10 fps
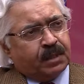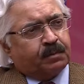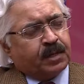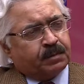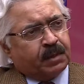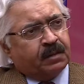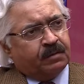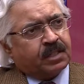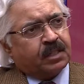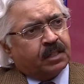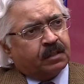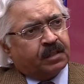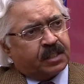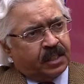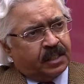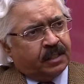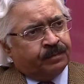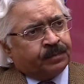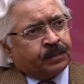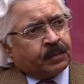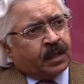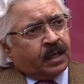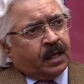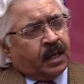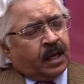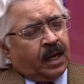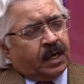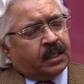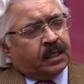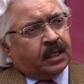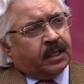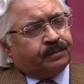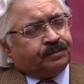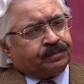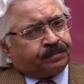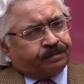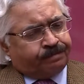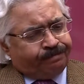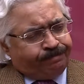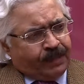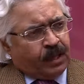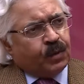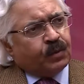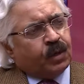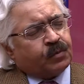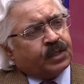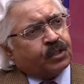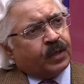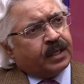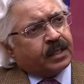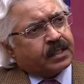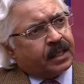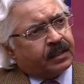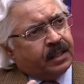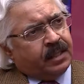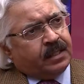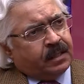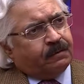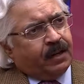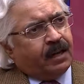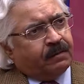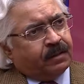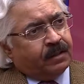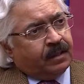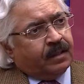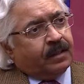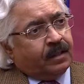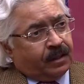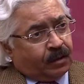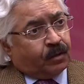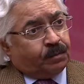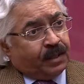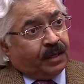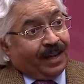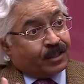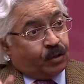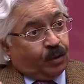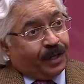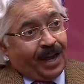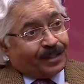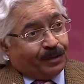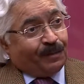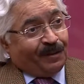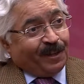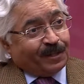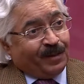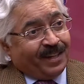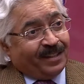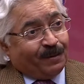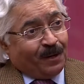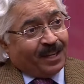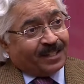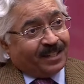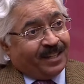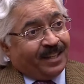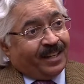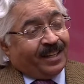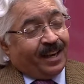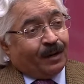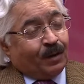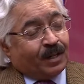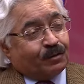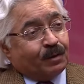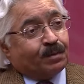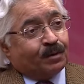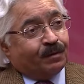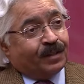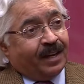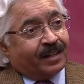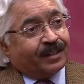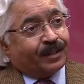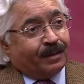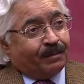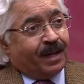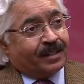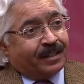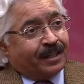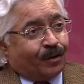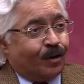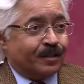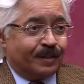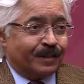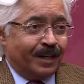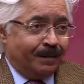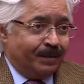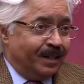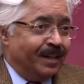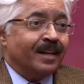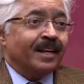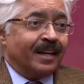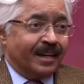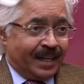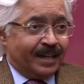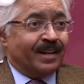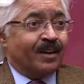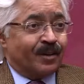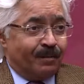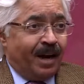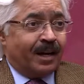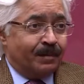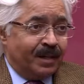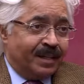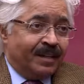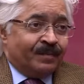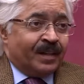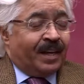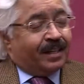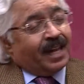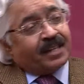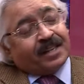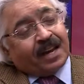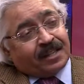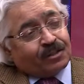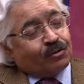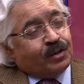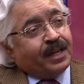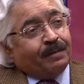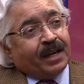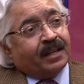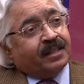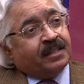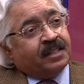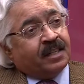the principal investigator of the study, right. and. Uh, we, what we're showing is that the Indian valve could be as good as the ones made in the West. Oh, really? And once we prove that, you can imagine that the cost of therapy can come down remarkably. True. And that, that is truly a Make in India